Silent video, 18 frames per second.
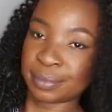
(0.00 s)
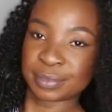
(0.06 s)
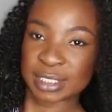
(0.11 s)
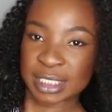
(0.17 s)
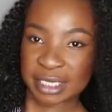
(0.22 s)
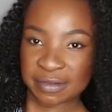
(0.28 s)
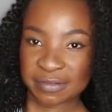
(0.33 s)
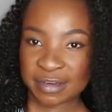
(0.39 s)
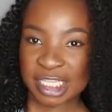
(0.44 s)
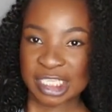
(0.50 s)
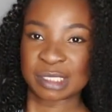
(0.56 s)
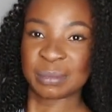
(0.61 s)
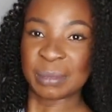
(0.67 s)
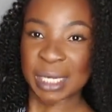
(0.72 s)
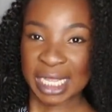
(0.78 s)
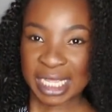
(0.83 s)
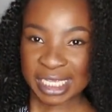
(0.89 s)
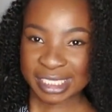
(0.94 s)
sleeveless
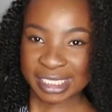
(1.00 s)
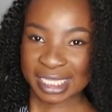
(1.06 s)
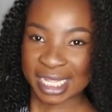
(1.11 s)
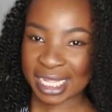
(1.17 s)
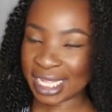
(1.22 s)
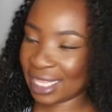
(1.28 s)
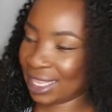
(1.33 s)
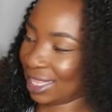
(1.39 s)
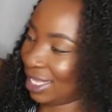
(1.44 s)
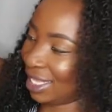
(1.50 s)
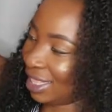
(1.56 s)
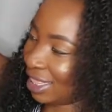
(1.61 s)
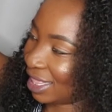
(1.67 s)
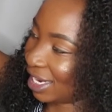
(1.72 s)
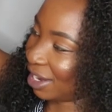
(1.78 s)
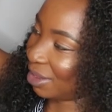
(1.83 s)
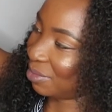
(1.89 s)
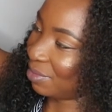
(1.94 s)
blazer thing
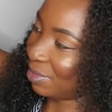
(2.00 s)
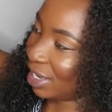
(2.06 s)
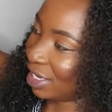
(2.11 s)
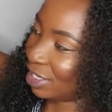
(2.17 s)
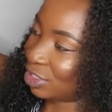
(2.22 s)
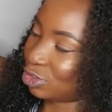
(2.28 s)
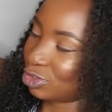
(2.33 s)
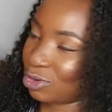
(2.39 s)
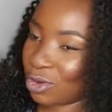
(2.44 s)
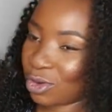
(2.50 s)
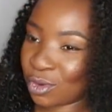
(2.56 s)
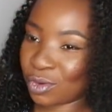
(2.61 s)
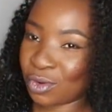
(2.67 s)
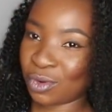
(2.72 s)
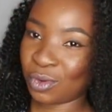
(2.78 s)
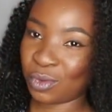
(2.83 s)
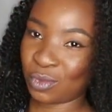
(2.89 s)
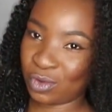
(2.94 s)
that I made to
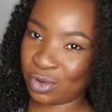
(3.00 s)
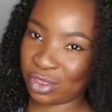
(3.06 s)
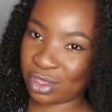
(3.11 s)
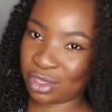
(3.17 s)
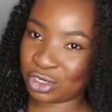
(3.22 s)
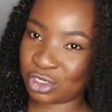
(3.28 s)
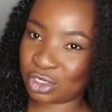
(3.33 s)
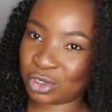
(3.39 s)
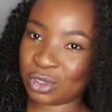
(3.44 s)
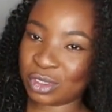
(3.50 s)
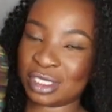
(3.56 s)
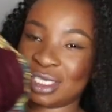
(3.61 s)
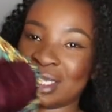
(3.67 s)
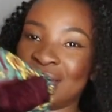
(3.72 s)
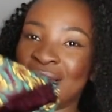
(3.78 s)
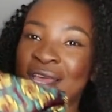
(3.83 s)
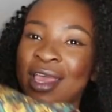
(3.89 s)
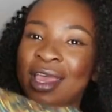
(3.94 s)
go with the shorts.
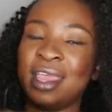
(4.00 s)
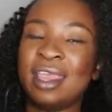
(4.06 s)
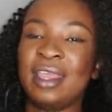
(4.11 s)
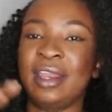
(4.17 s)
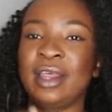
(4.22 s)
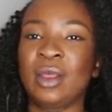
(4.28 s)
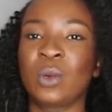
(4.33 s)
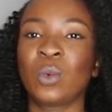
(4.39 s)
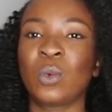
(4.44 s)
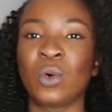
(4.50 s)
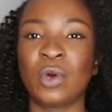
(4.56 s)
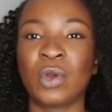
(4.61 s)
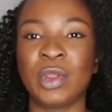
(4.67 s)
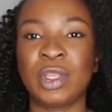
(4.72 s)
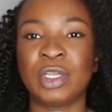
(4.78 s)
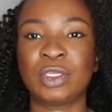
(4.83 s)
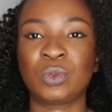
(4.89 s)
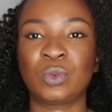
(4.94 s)
And I wore
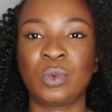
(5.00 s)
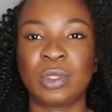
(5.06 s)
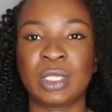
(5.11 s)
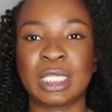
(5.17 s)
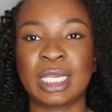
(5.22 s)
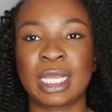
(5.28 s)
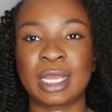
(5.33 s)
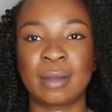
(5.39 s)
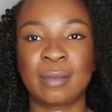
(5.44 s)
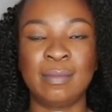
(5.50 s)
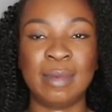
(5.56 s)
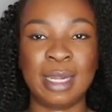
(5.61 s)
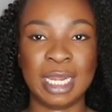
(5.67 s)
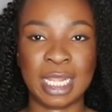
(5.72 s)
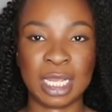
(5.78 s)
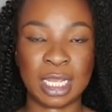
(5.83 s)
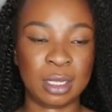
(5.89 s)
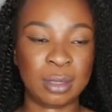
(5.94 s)
it with like a
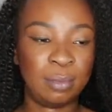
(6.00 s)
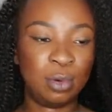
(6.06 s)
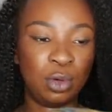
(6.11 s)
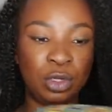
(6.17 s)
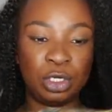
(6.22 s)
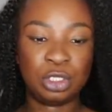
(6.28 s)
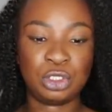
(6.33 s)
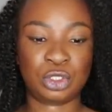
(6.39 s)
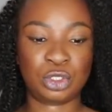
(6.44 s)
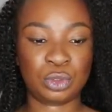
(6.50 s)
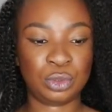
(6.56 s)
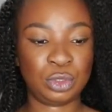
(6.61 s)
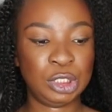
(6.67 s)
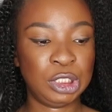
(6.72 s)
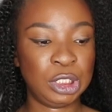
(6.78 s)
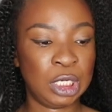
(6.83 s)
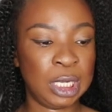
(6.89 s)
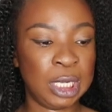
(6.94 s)
black
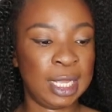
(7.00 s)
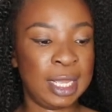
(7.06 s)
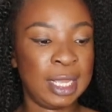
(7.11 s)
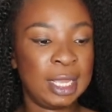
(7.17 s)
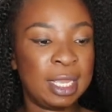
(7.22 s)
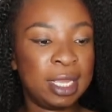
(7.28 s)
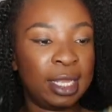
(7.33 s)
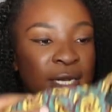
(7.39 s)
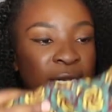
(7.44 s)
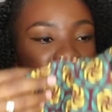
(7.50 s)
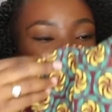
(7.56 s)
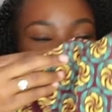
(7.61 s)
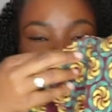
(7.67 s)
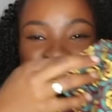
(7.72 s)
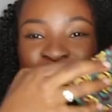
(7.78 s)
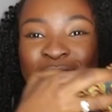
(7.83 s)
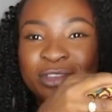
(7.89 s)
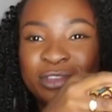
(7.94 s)
bodysuit, and it
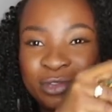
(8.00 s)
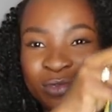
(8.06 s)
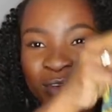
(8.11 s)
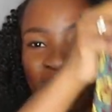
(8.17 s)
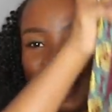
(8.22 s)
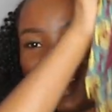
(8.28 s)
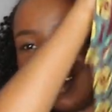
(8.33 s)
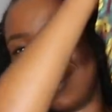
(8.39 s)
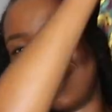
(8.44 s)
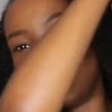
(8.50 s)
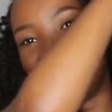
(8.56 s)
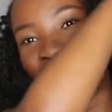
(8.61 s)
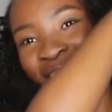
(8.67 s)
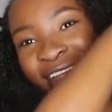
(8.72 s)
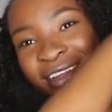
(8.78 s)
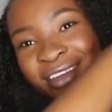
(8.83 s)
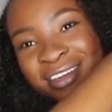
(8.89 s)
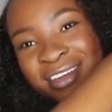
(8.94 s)
looked really
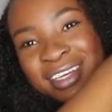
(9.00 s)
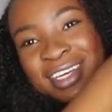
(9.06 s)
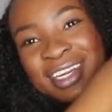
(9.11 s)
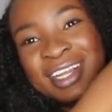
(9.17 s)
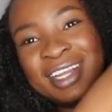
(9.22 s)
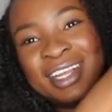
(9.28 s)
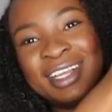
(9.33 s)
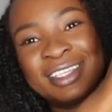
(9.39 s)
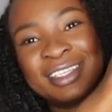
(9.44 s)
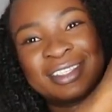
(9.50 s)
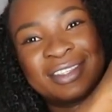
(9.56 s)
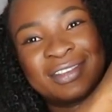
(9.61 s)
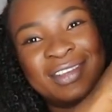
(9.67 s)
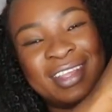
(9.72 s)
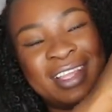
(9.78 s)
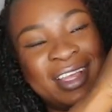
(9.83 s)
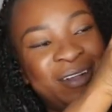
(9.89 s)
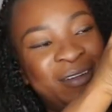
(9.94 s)
really good. So
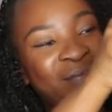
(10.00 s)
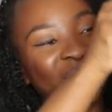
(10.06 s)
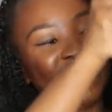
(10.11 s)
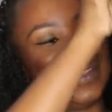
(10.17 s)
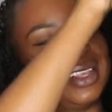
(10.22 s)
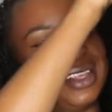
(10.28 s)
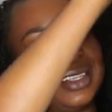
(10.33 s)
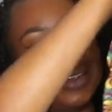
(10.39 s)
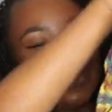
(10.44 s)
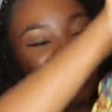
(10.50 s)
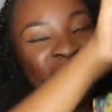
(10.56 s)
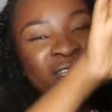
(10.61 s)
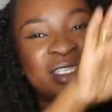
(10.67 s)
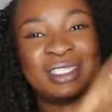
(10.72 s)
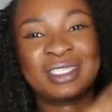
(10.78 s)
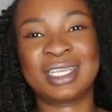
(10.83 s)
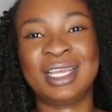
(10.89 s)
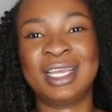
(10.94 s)
yeah, this
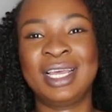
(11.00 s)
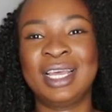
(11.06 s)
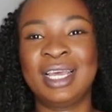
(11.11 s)
was